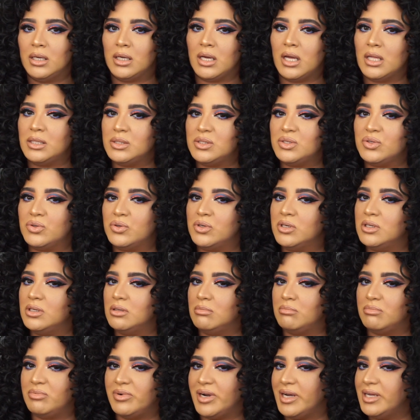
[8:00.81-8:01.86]
contour to
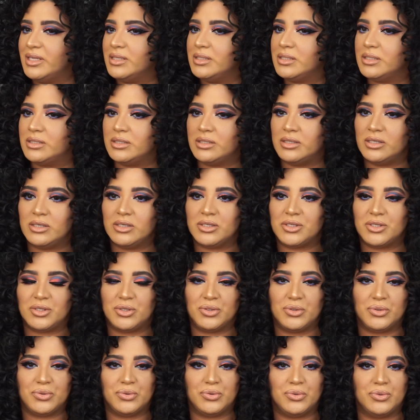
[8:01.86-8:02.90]
bronzer
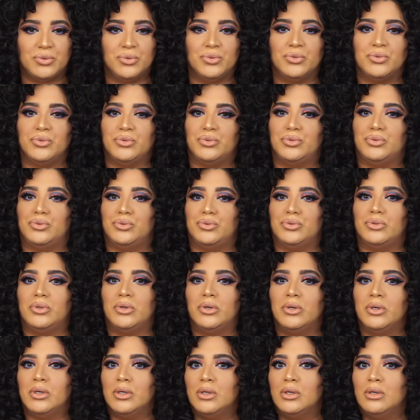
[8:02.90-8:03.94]
to
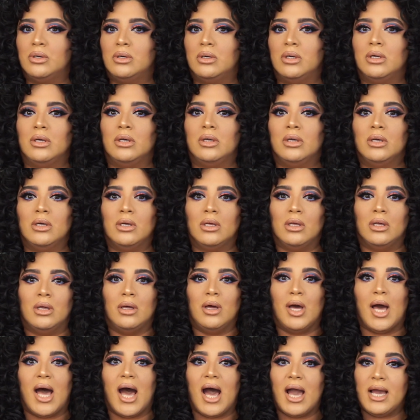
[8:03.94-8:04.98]

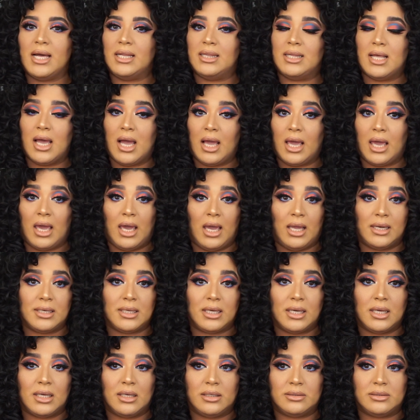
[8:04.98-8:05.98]
highlight.